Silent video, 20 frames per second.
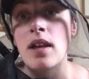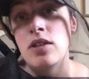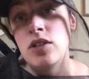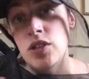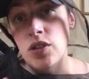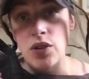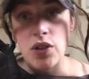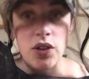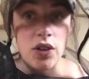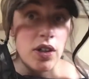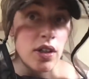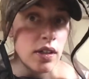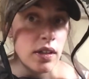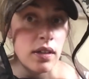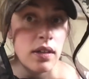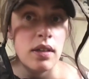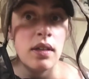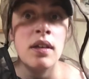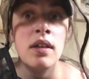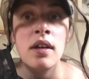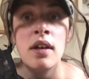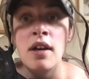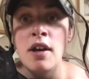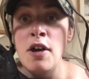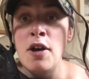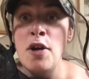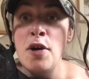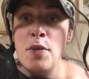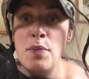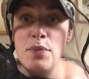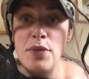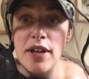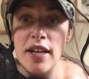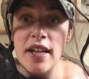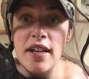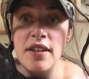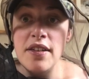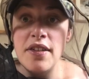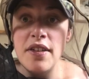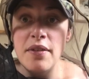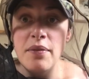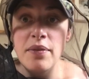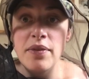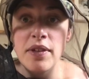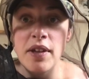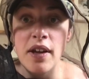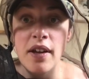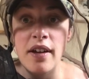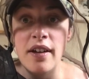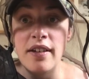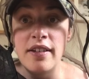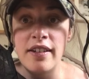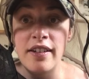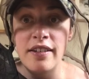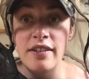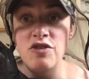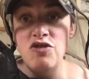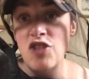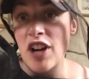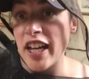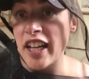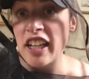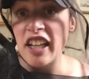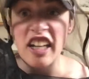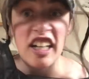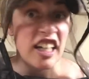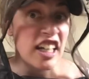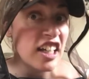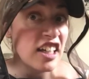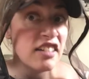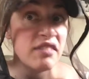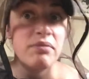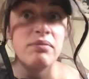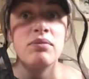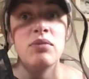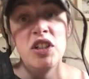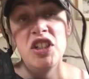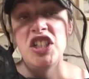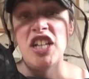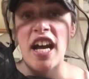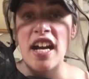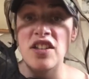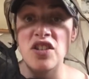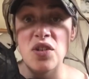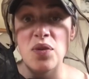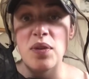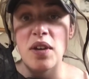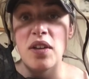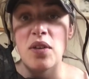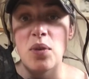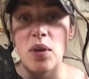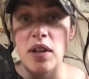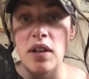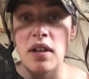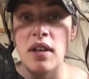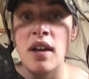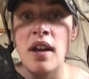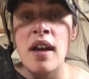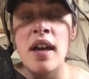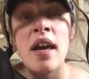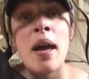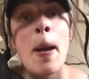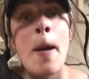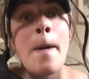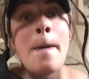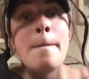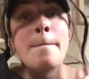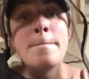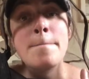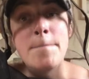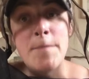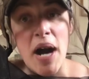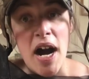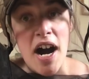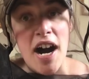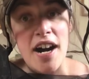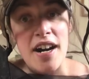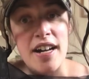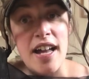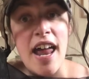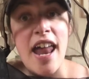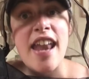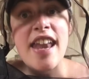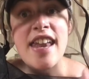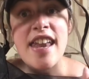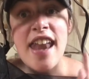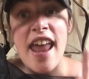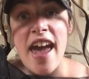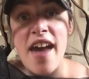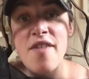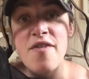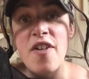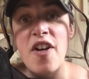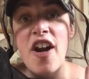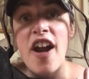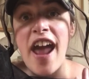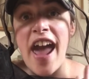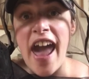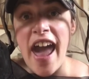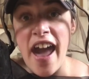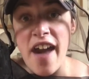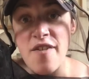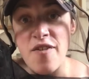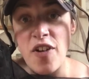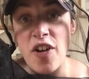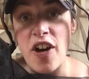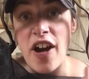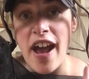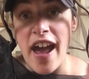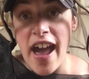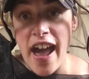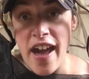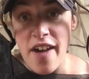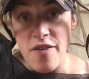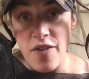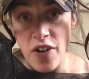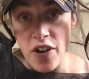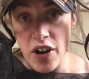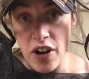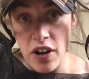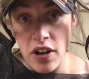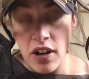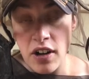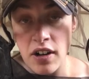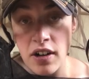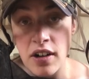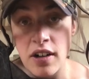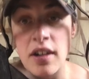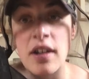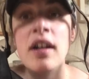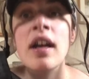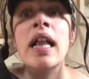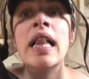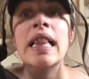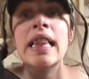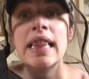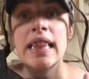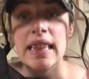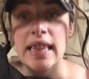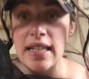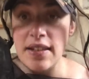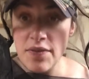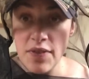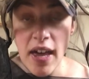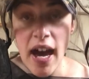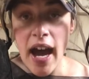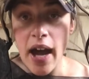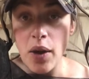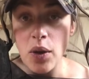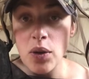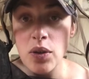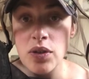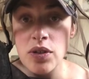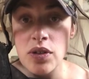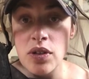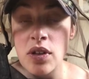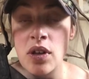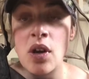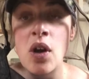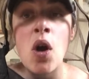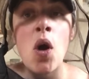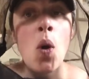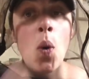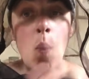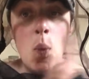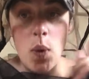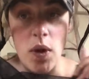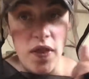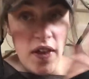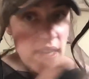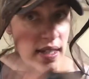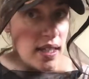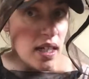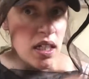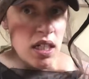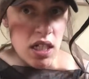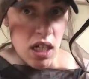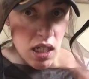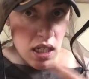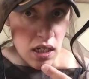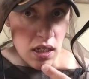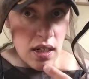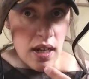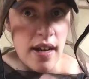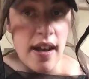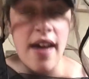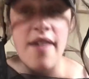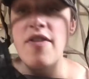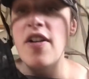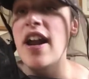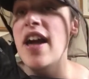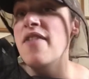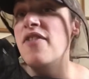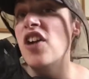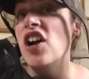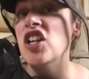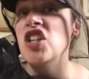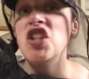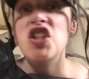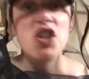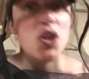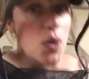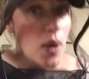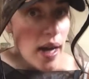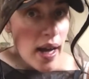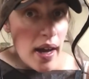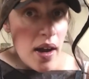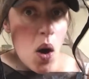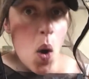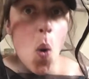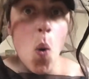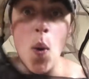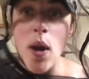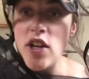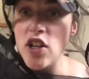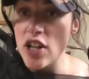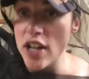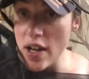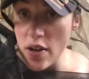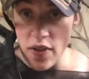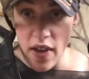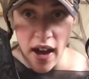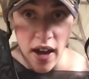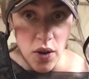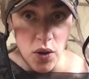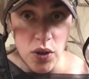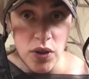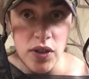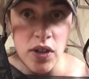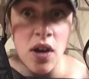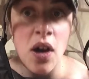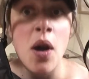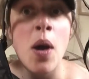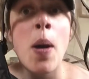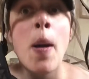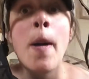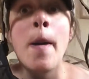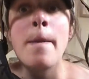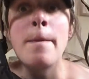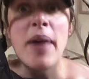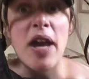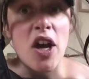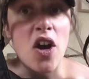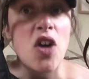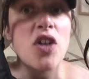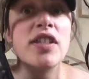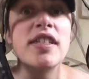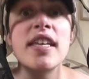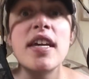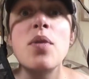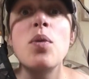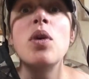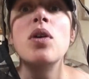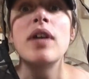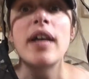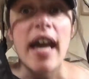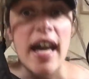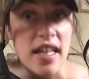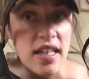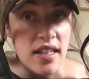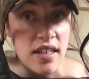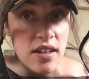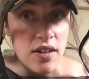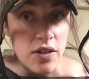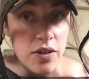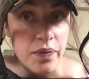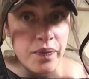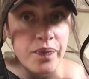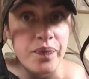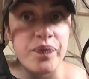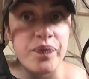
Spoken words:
so you can breathe and drink and eat, which you can't do with the other one. But never, ever, ever leave the house with this undone. Never, ever undo it when you're out the house, because they will get to you.